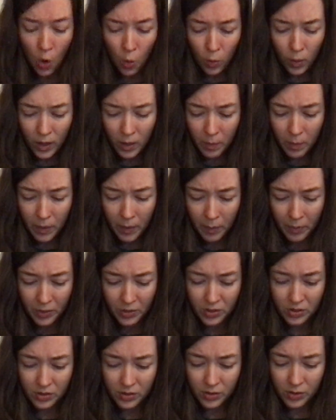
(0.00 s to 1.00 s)
What do
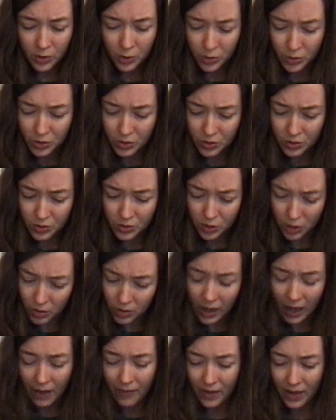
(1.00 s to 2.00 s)
people who
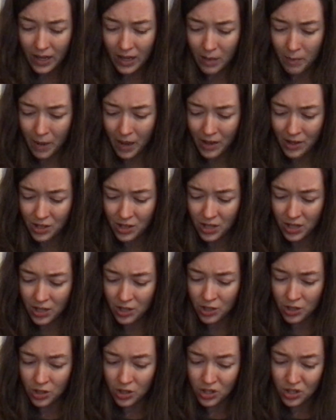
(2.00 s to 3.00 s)
don't have any
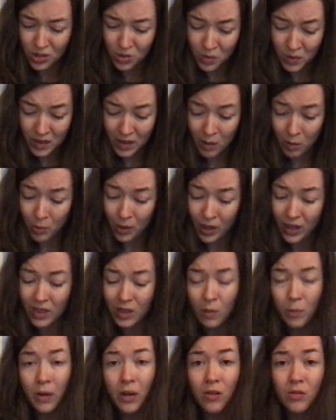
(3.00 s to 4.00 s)
imagination do when they break
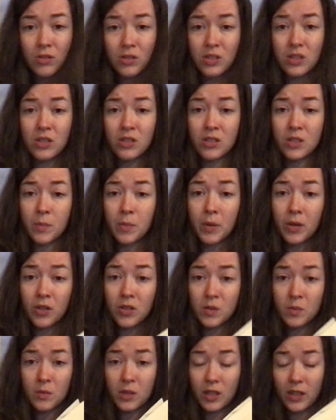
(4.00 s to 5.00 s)
their bones, do you
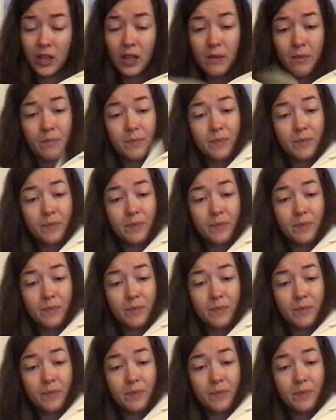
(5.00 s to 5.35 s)
suppose, Marilla?